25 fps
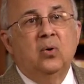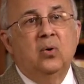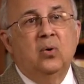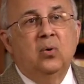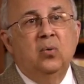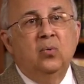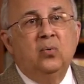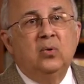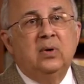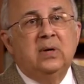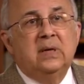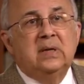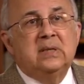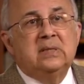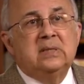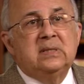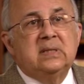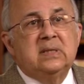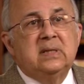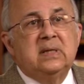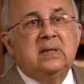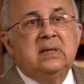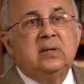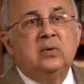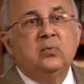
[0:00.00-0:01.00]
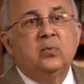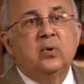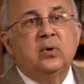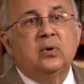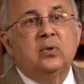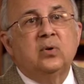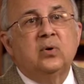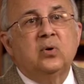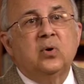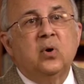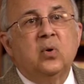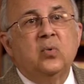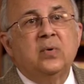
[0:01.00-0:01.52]
Only seed
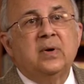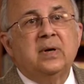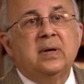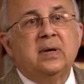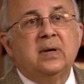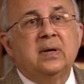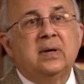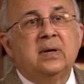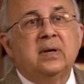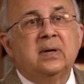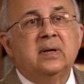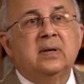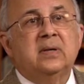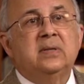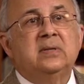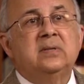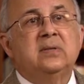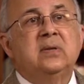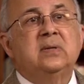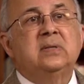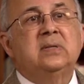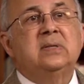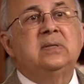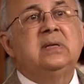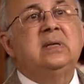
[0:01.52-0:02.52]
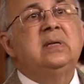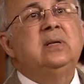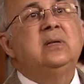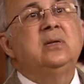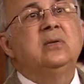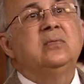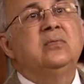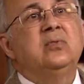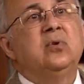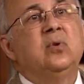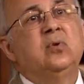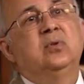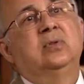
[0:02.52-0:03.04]
worth growing is the seed
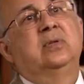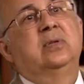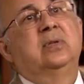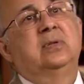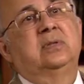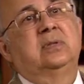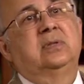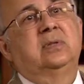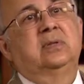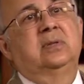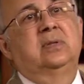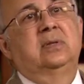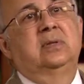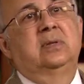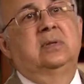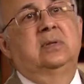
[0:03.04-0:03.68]
of goodness.